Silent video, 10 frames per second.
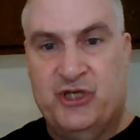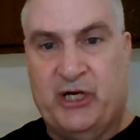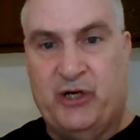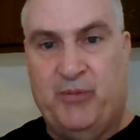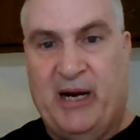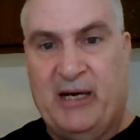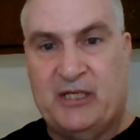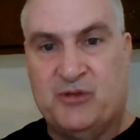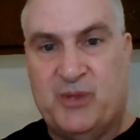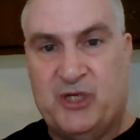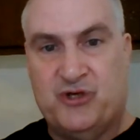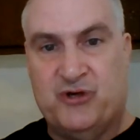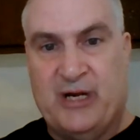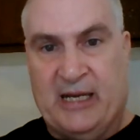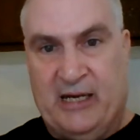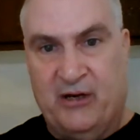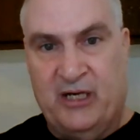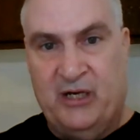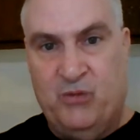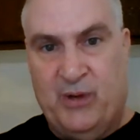check your pockets to make sure you're not
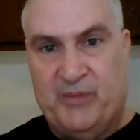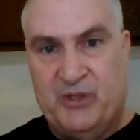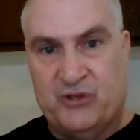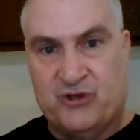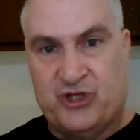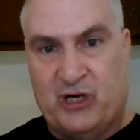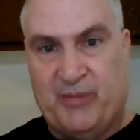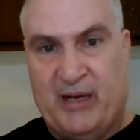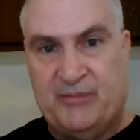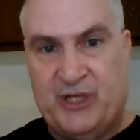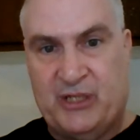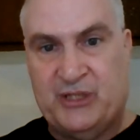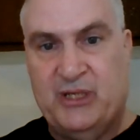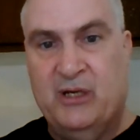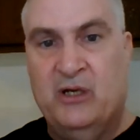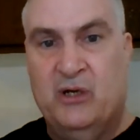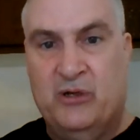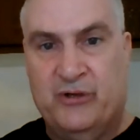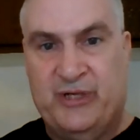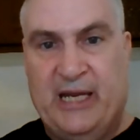carrying any weapons or sharp objects
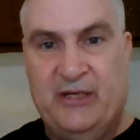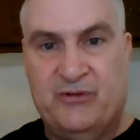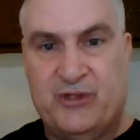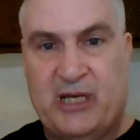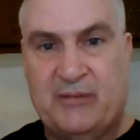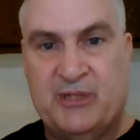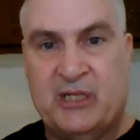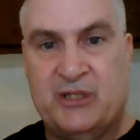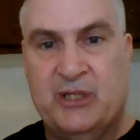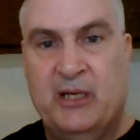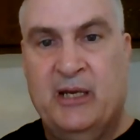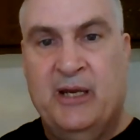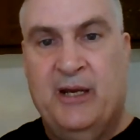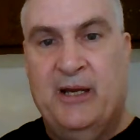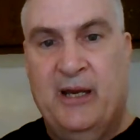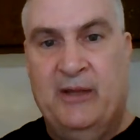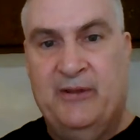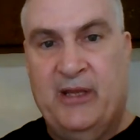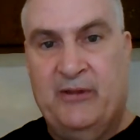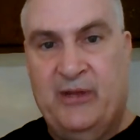or dangerous objects,
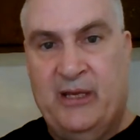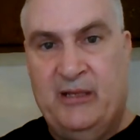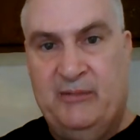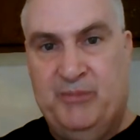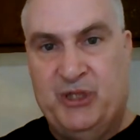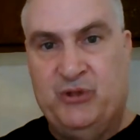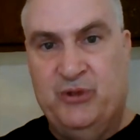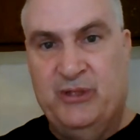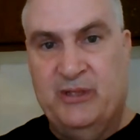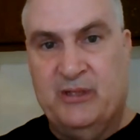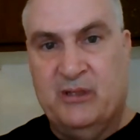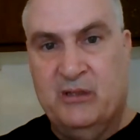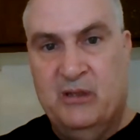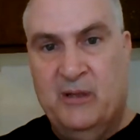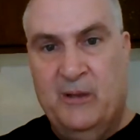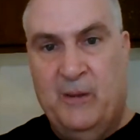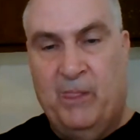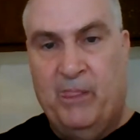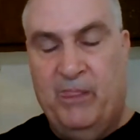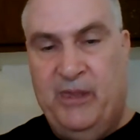and then they put you in
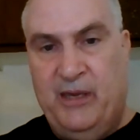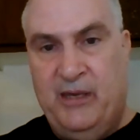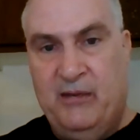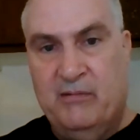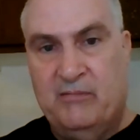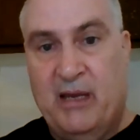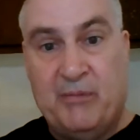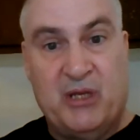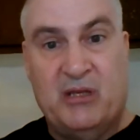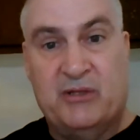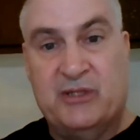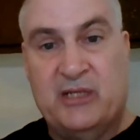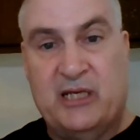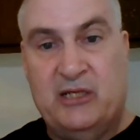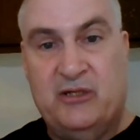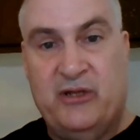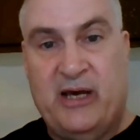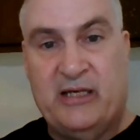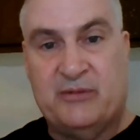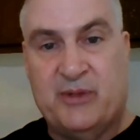the ambulance and take you to the
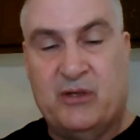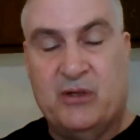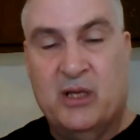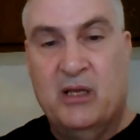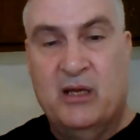hospital.